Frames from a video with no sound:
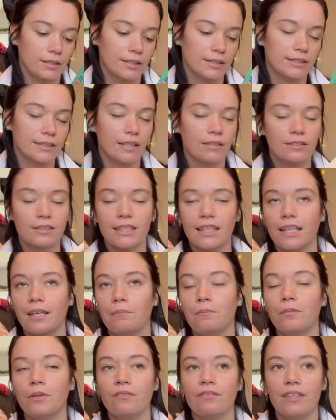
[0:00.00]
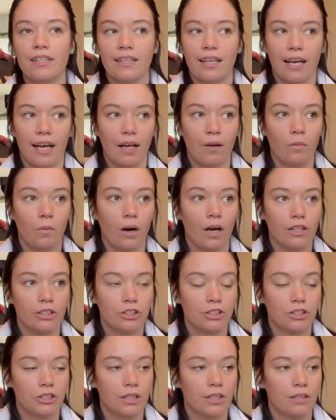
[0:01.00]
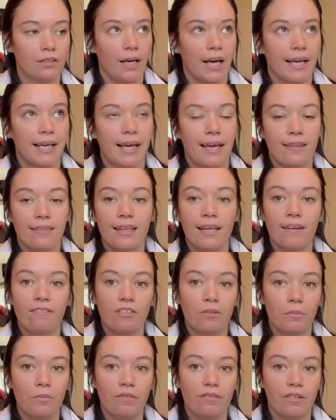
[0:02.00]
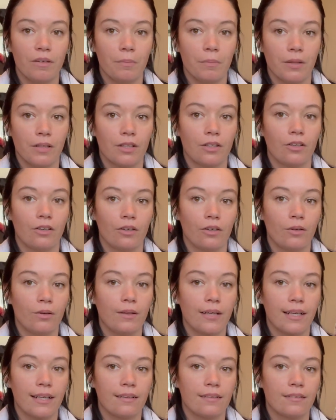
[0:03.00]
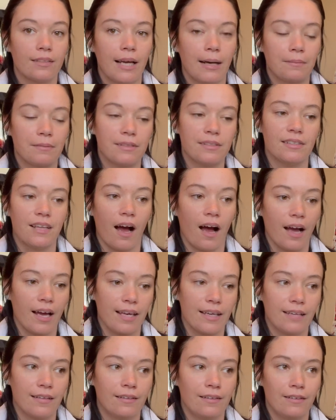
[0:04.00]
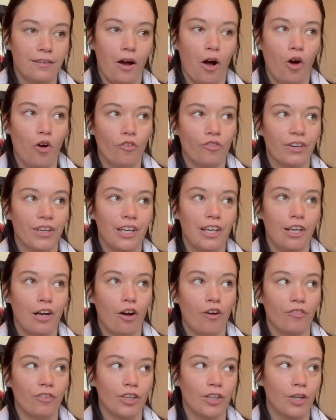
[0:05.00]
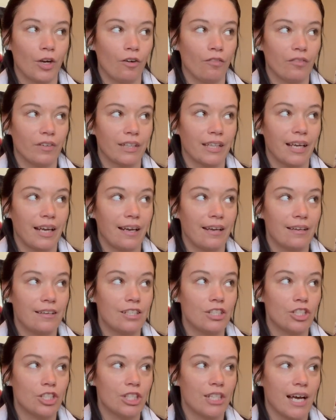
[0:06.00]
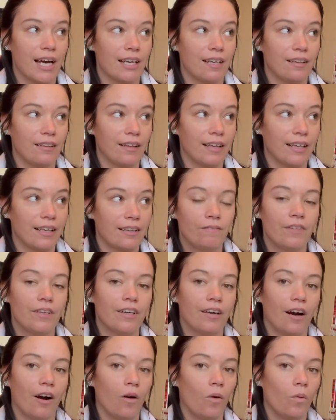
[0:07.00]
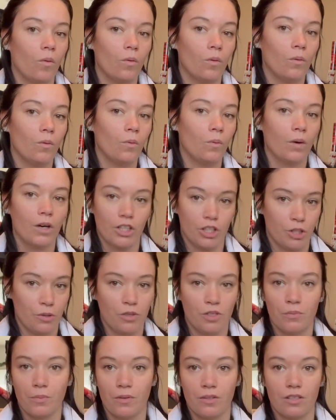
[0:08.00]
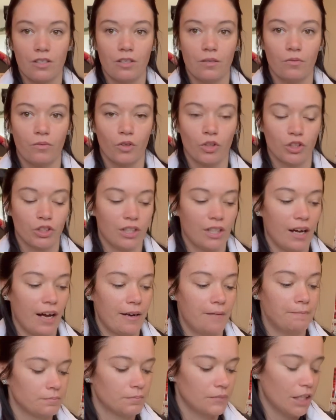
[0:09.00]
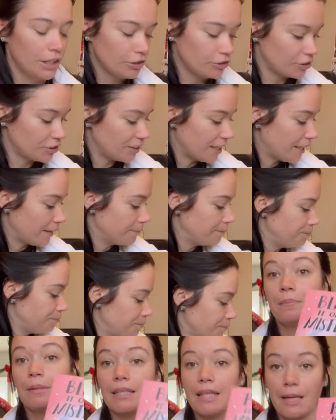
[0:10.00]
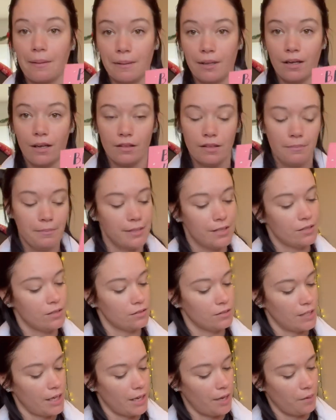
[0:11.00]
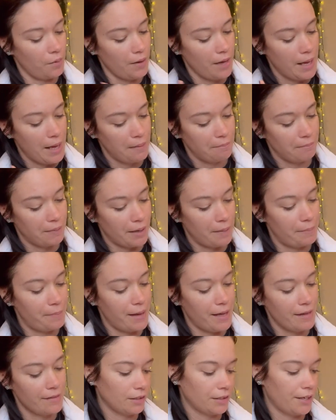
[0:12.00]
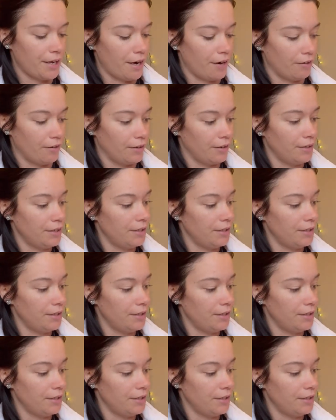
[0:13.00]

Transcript: This sounds like a movie that I watched. I can't think of the movie, but the girl kept dying over and over and over again, and she had to figure out what she was supposed to do before she died. Interesting. Blame It on the Mistletoe by Beth Garrett.